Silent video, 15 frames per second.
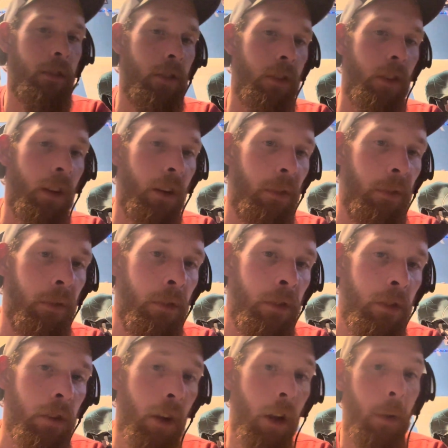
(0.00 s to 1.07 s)
Snuff,
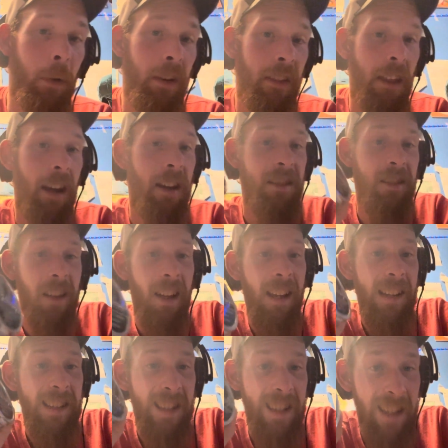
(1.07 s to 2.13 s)
knowing that it's
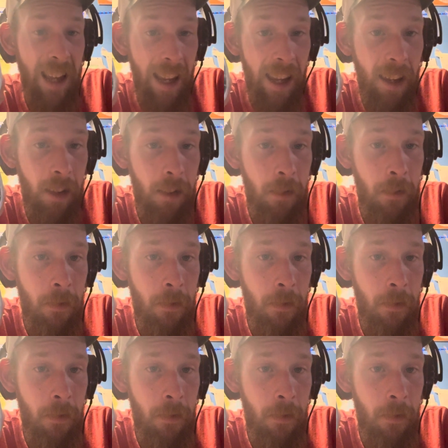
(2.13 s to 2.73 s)
like sand,